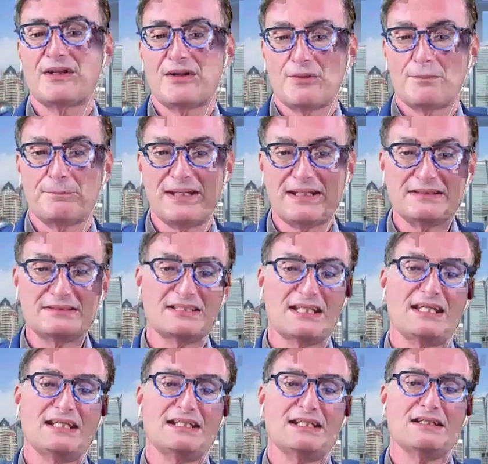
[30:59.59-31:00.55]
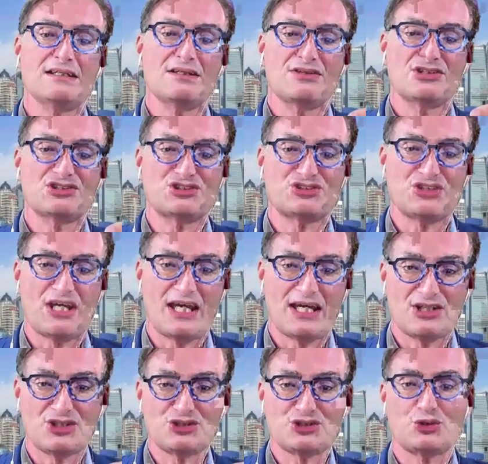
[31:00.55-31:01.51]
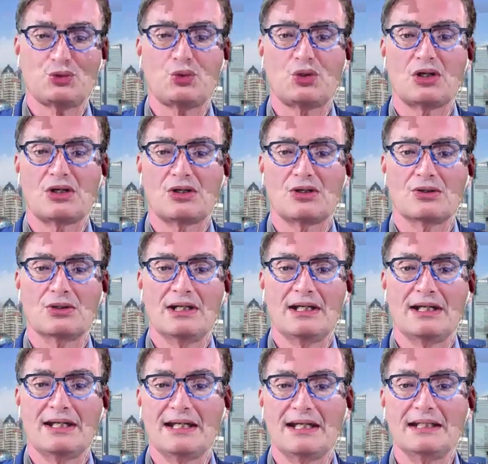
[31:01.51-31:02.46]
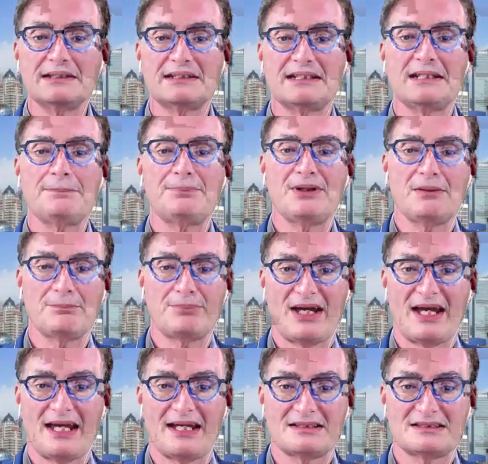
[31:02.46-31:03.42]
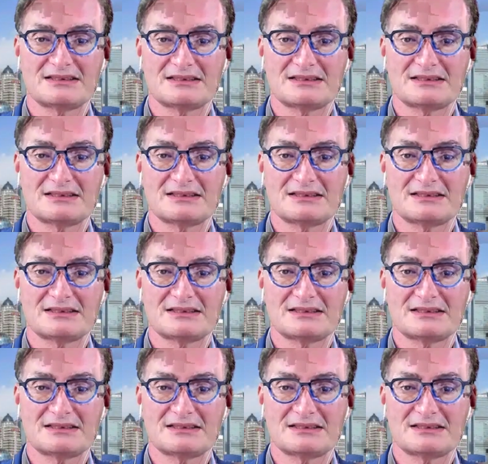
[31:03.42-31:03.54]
maintaining the status quo and keeping banks